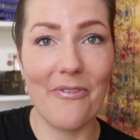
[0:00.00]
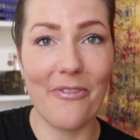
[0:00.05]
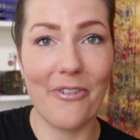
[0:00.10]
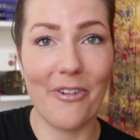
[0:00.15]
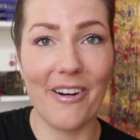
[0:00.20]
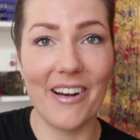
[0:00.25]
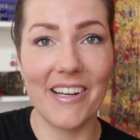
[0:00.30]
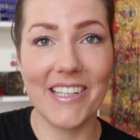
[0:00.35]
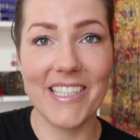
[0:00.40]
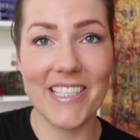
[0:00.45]

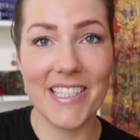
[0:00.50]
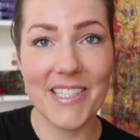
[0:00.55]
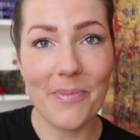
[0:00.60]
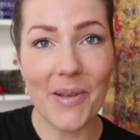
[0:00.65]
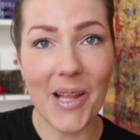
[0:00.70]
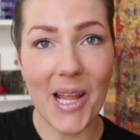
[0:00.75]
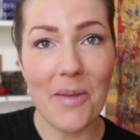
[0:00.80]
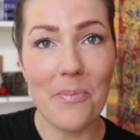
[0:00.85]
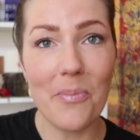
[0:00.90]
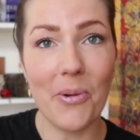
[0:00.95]
for
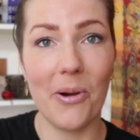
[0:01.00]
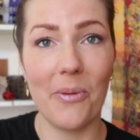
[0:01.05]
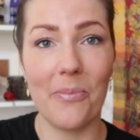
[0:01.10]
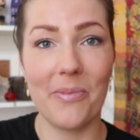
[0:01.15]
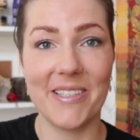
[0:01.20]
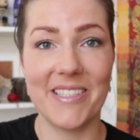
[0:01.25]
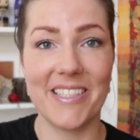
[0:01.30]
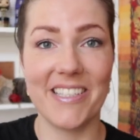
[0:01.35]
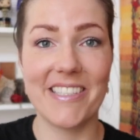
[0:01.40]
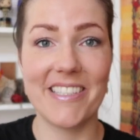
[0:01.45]
display
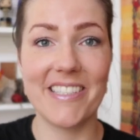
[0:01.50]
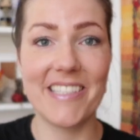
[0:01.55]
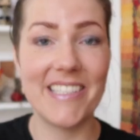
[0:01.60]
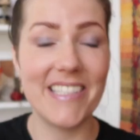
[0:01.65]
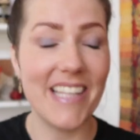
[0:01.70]
purposes.